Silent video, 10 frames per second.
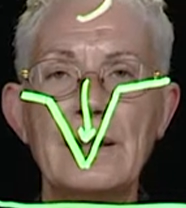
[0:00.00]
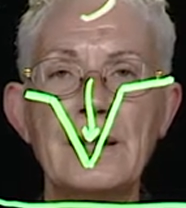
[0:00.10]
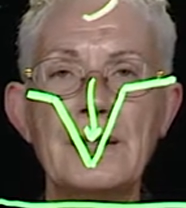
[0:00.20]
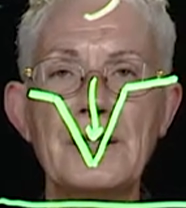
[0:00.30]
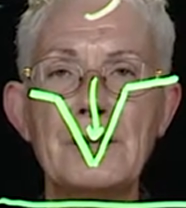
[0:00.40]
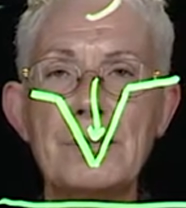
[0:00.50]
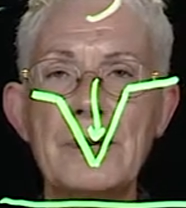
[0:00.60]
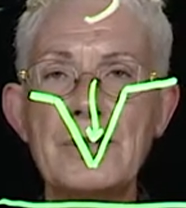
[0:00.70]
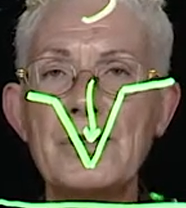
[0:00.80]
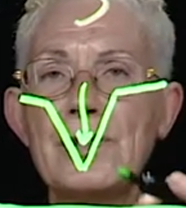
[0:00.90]
and
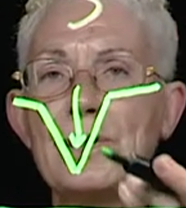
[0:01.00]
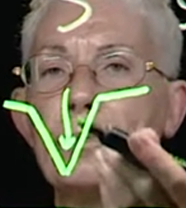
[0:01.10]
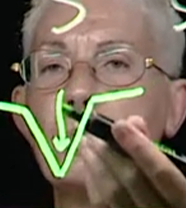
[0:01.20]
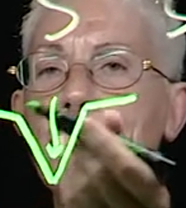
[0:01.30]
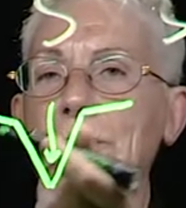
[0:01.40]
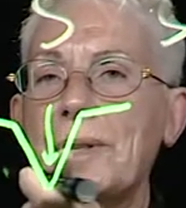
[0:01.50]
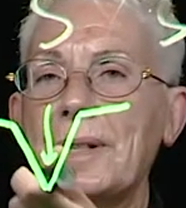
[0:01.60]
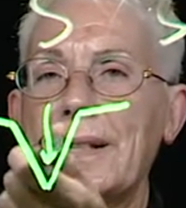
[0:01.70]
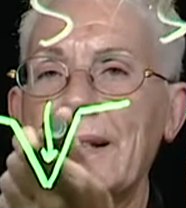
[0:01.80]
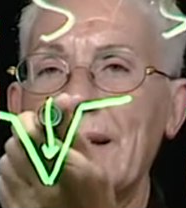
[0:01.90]
imagine the
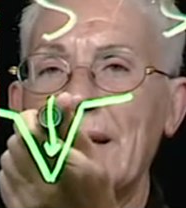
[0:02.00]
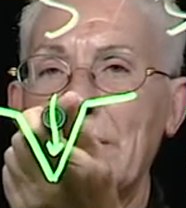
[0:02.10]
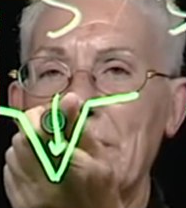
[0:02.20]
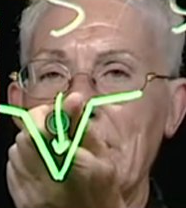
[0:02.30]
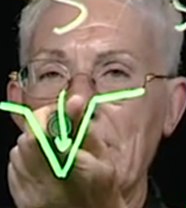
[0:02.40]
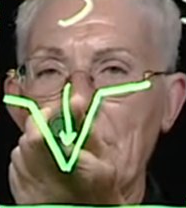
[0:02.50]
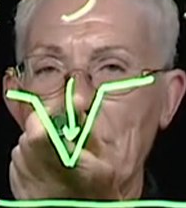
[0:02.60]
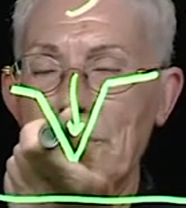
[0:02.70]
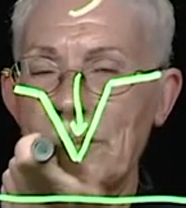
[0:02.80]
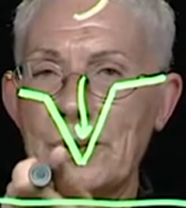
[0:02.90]
water coming
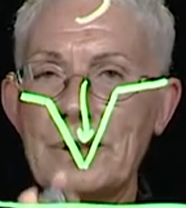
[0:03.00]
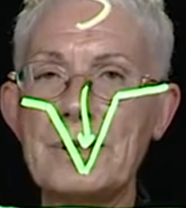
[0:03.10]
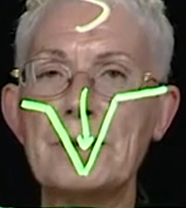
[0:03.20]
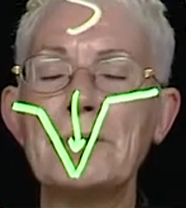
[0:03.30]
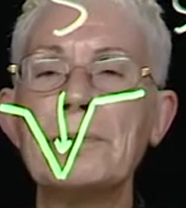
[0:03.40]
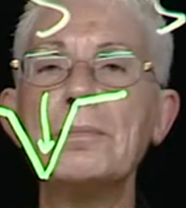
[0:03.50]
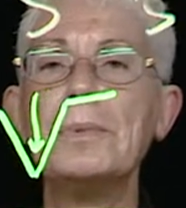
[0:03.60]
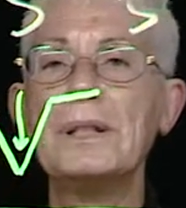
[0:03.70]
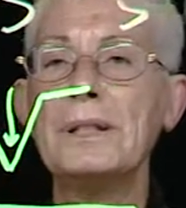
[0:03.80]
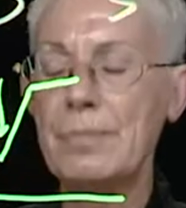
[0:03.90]
towards
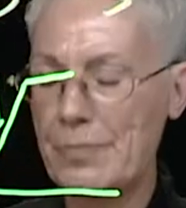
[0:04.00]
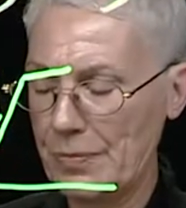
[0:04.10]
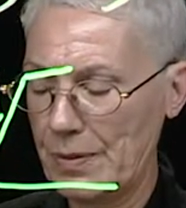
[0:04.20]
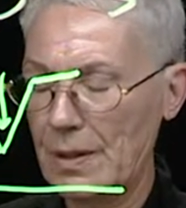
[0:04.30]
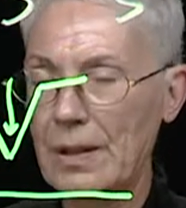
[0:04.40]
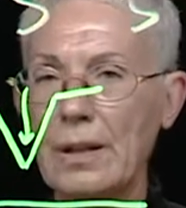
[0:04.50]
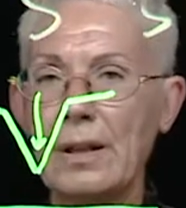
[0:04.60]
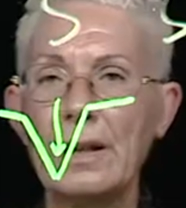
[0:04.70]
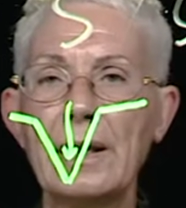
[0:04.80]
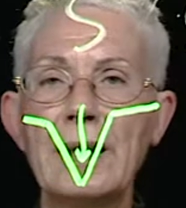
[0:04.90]
me,
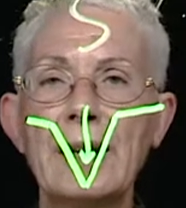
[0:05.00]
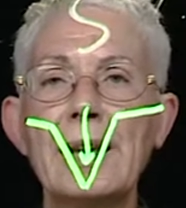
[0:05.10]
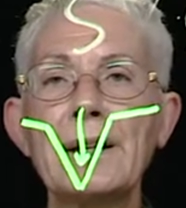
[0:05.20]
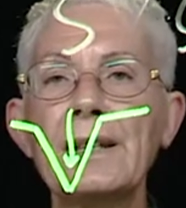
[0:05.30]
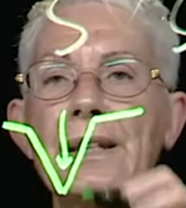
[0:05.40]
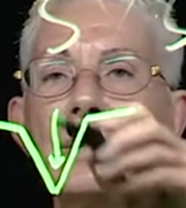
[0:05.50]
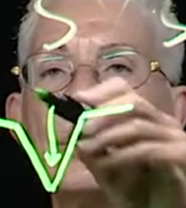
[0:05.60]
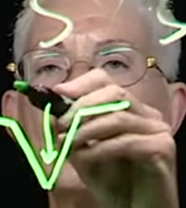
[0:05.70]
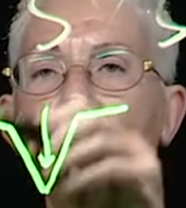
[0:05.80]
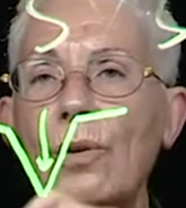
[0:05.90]
carrying
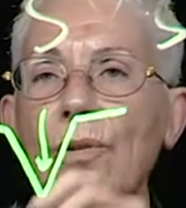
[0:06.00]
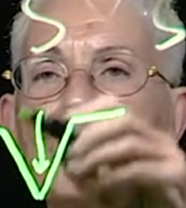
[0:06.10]
all